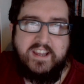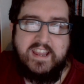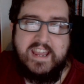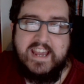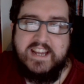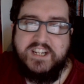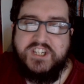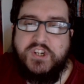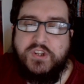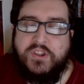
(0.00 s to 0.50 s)

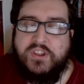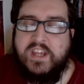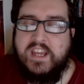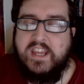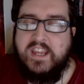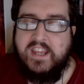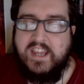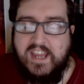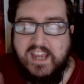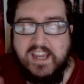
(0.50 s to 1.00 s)
gets you
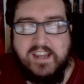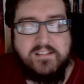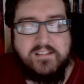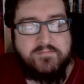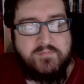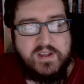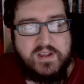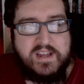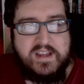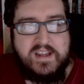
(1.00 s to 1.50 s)
thinking.
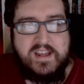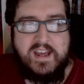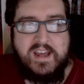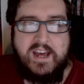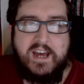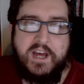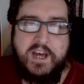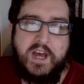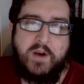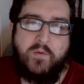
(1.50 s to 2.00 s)

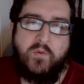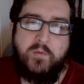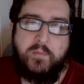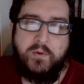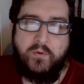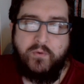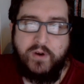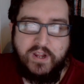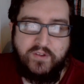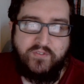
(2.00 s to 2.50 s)
And would be
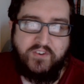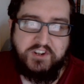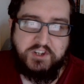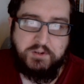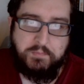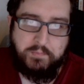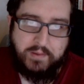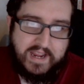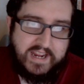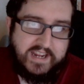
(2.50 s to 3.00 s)
really fun to
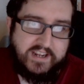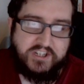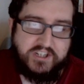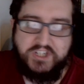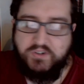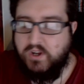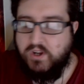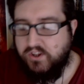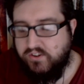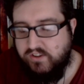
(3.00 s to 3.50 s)
paint, because
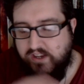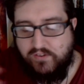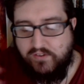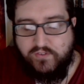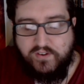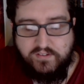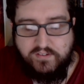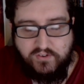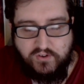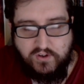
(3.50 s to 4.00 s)
you've got lots of
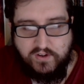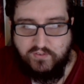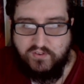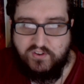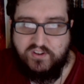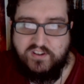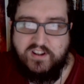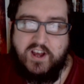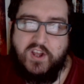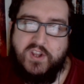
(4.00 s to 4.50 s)
different sort of
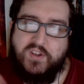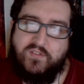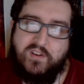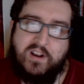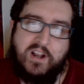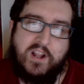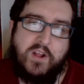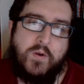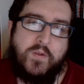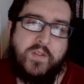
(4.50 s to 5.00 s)
styles of
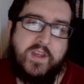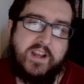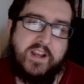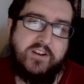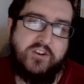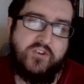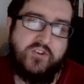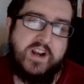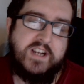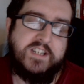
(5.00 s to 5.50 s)
clothing and
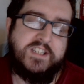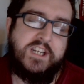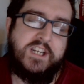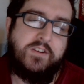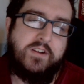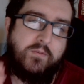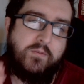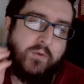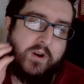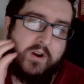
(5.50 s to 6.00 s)
dress that you
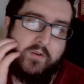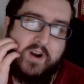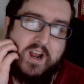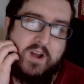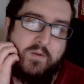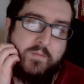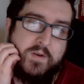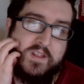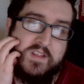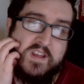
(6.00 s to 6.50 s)
can run
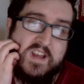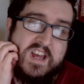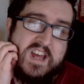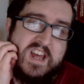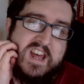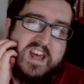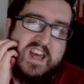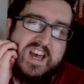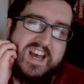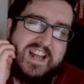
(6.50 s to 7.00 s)
around with,
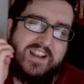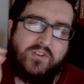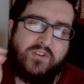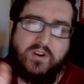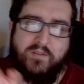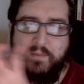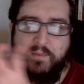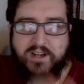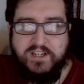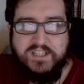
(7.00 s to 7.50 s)
and sort
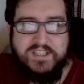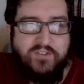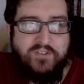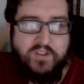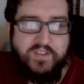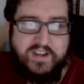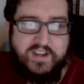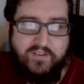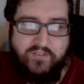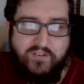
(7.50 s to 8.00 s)
of because you've
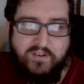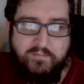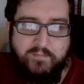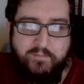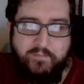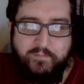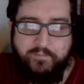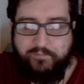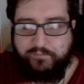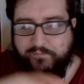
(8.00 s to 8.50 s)

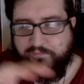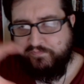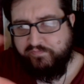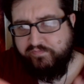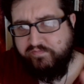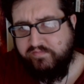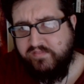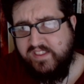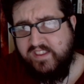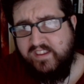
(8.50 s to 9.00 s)

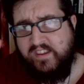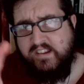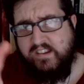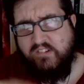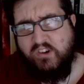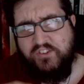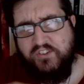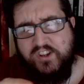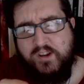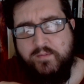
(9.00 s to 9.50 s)

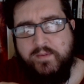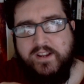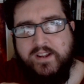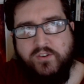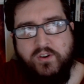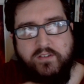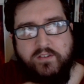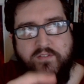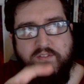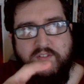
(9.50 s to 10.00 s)
got so many
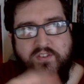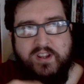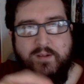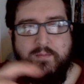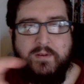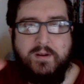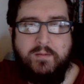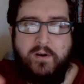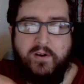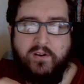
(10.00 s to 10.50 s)
sort of
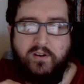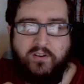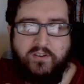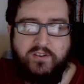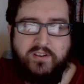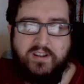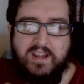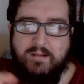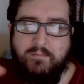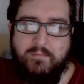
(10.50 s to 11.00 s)
similar
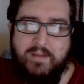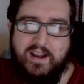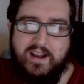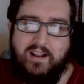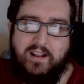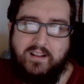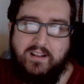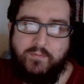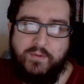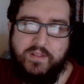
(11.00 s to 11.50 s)
models in
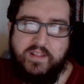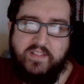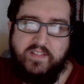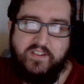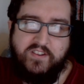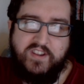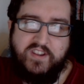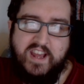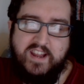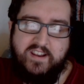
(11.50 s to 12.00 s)
metal within the
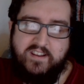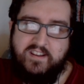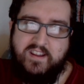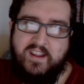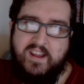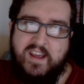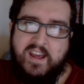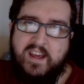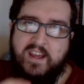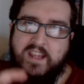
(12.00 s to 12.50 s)
sets,
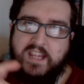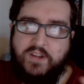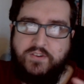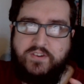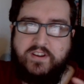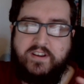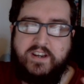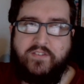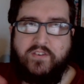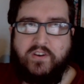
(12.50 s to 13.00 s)

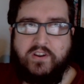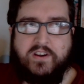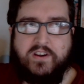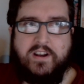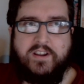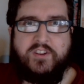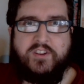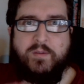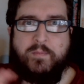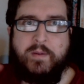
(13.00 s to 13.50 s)
using different
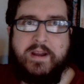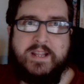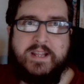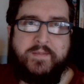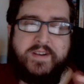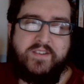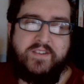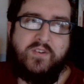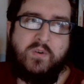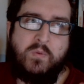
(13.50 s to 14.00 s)
colours to paint them in
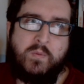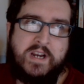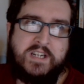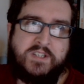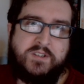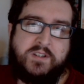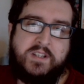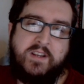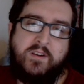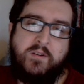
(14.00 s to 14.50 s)
different ways,
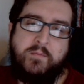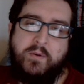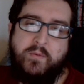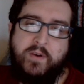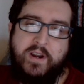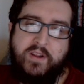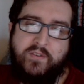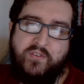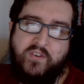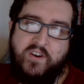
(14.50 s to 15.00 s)
I think would be
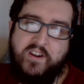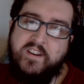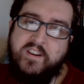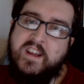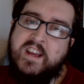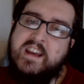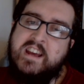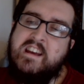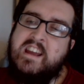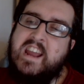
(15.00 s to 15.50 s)
really fun.
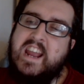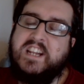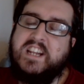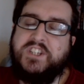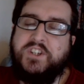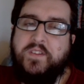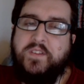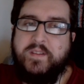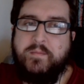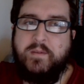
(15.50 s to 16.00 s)
It's
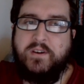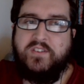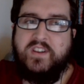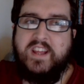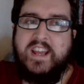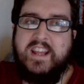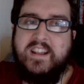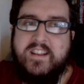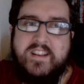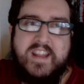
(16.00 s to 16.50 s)
not the most
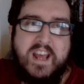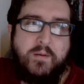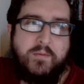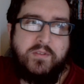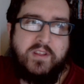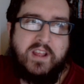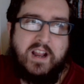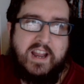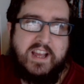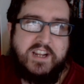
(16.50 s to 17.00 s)
in-depth
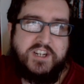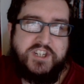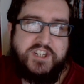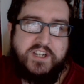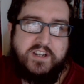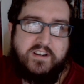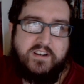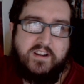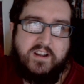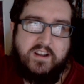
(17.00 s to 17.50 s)

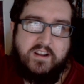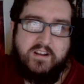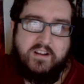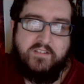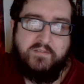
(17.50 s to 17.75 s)
collection of